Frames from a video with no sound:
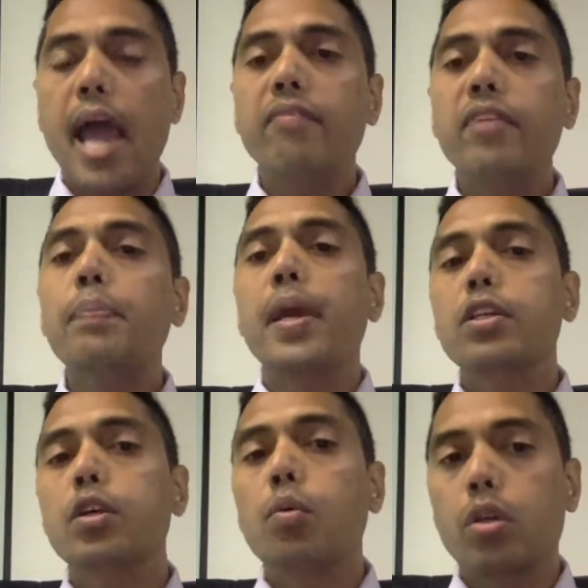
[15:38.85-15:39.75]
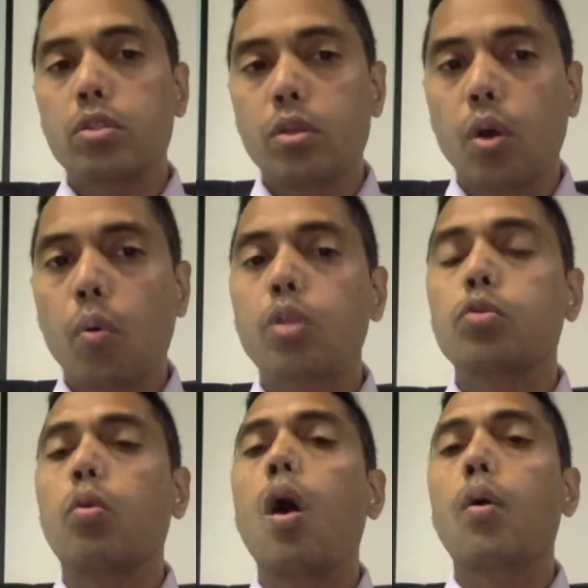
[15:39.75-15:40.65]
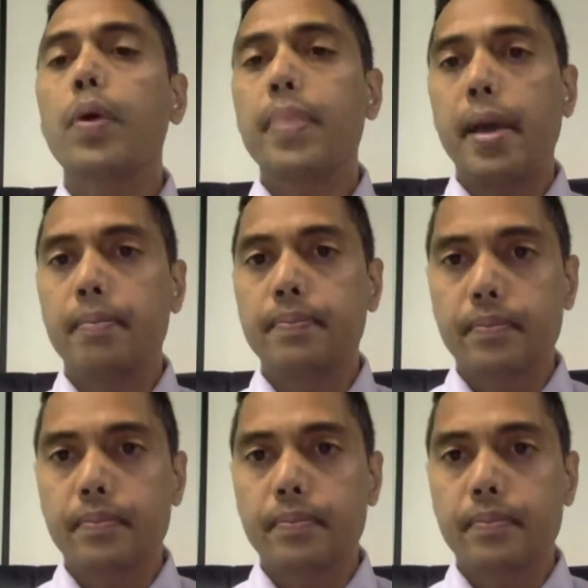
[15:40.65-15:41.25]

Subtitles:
Every patient wants to know what's wrong with them.